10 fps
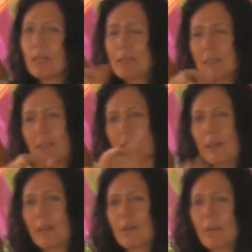See,
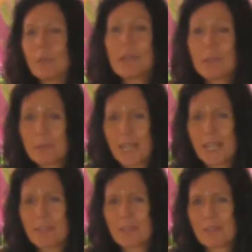when we
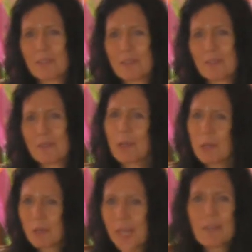create
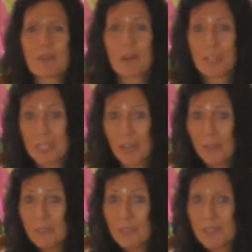for
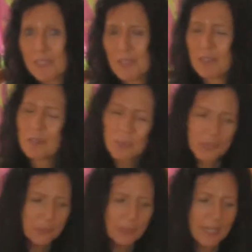ourselves, we
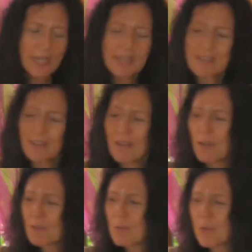create
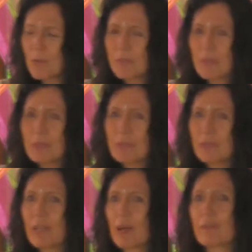for the people
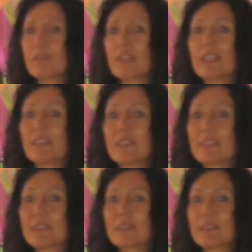in our field.
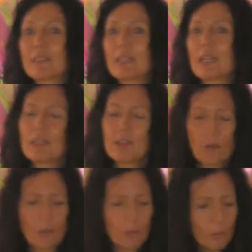Now,
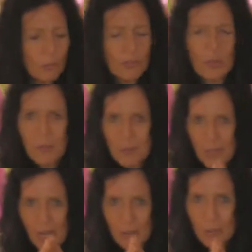the goals that
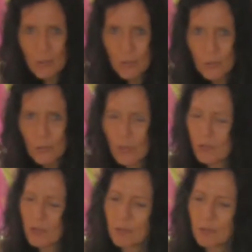pertain to you and